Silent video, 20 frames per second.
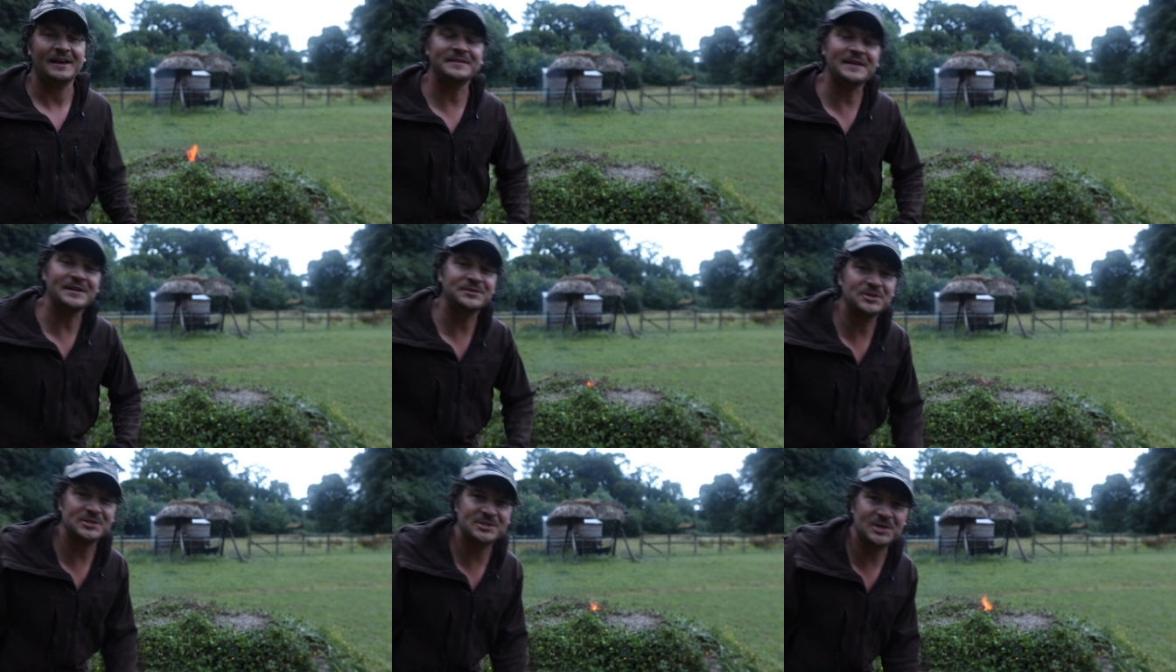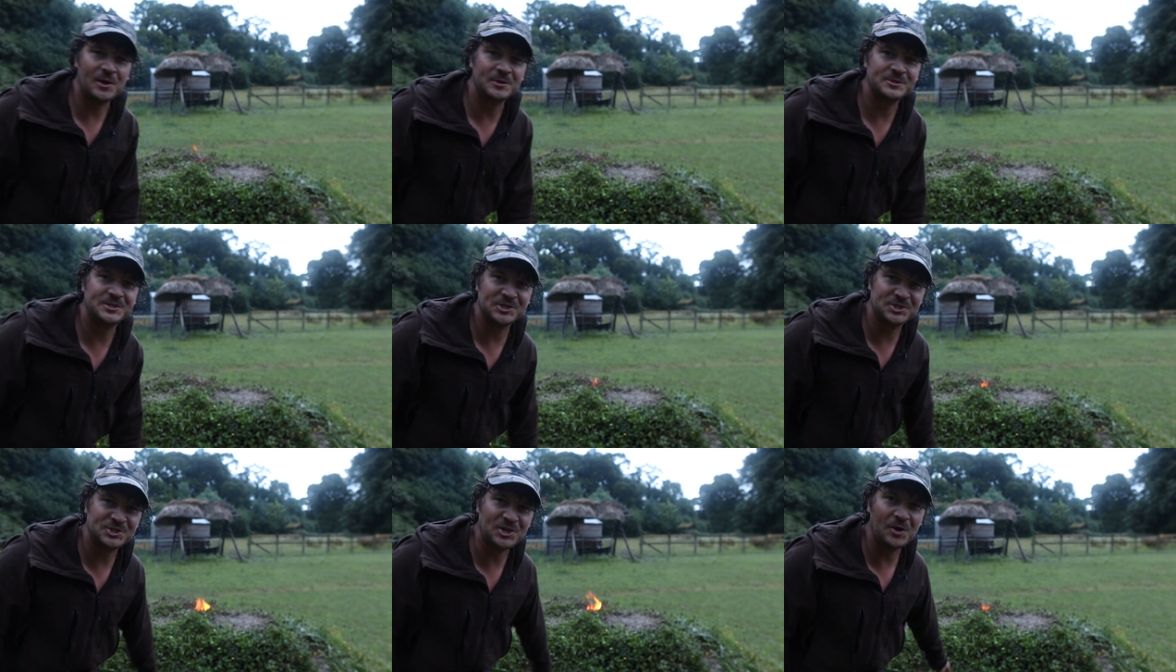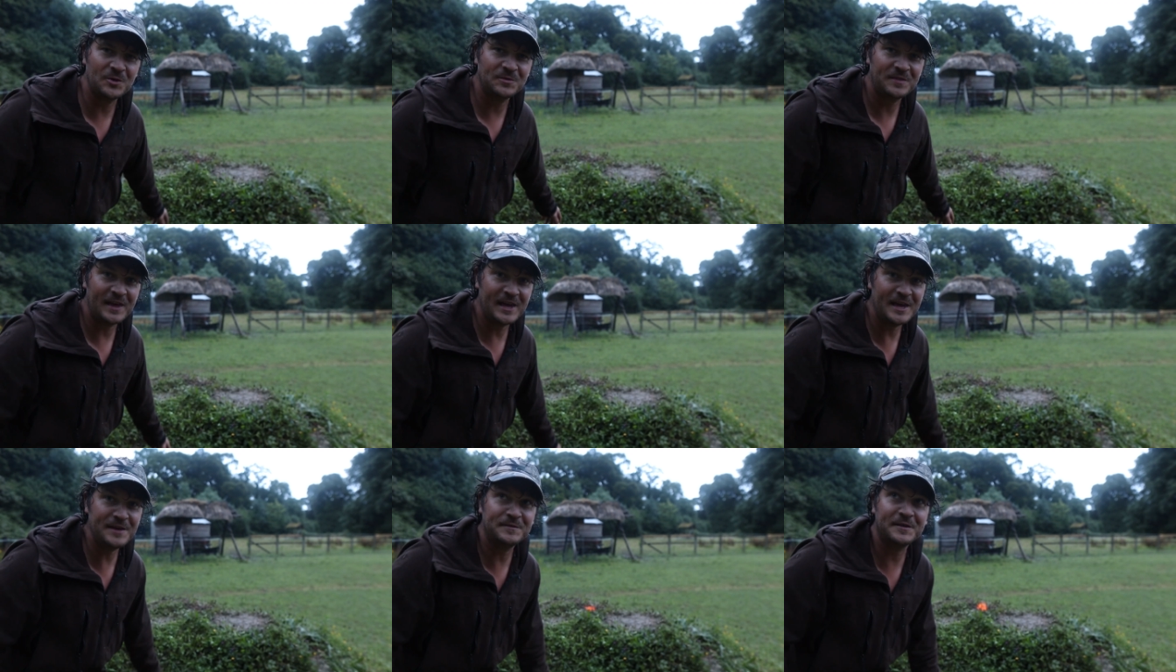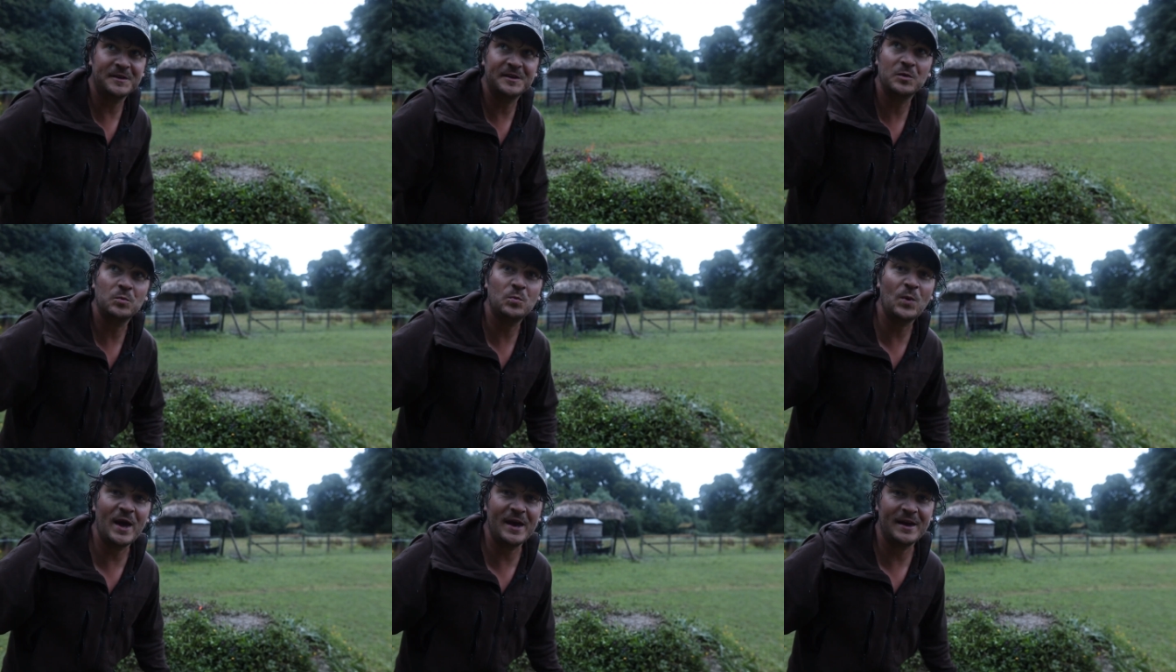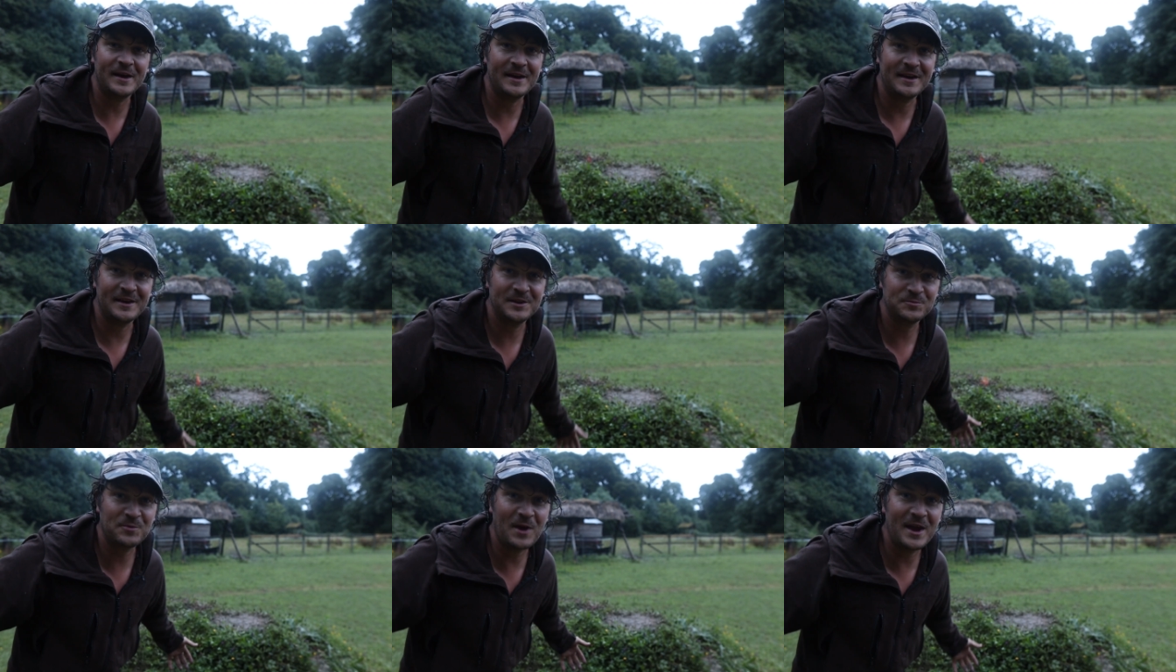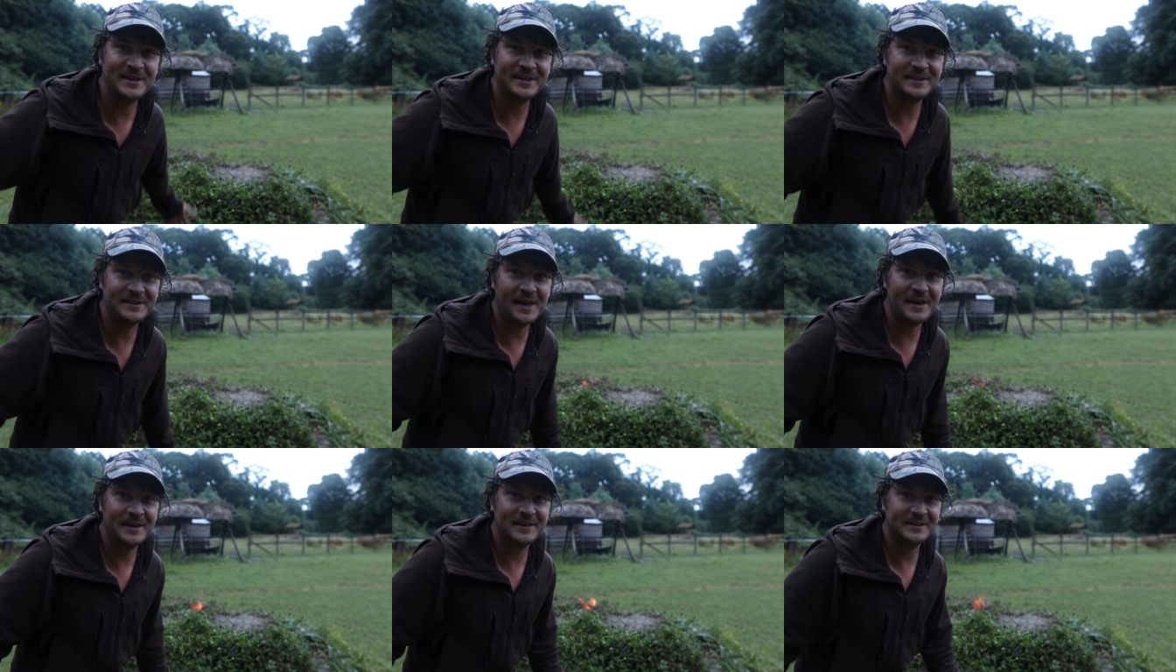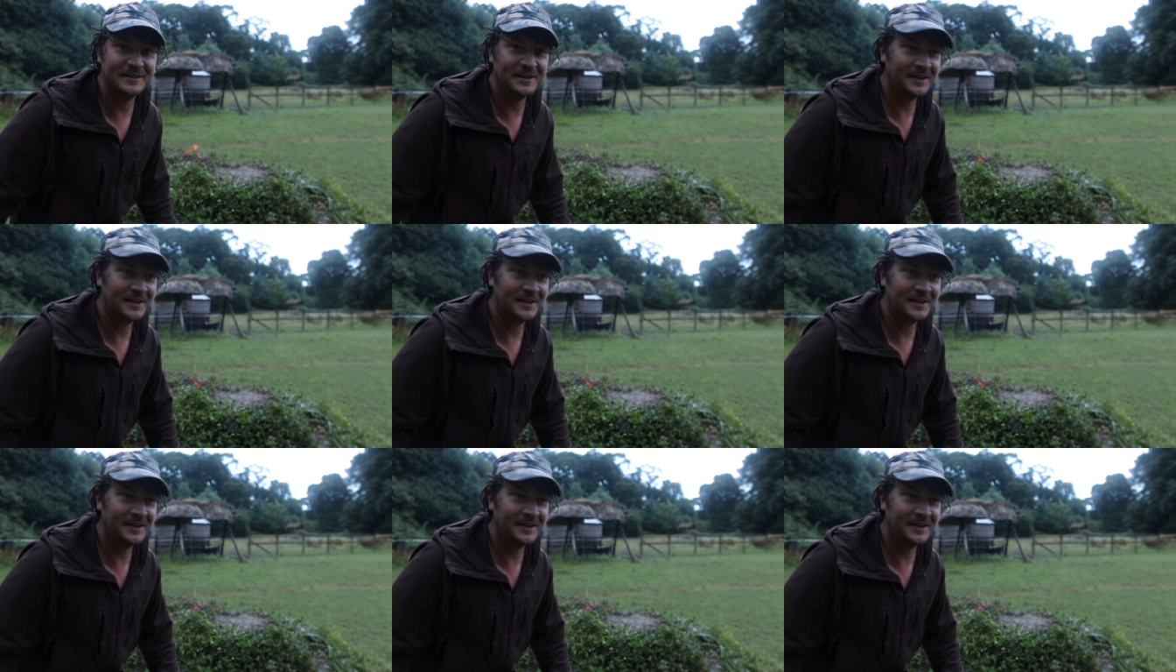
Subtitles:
And that just goes to show that even on a wet and rainy day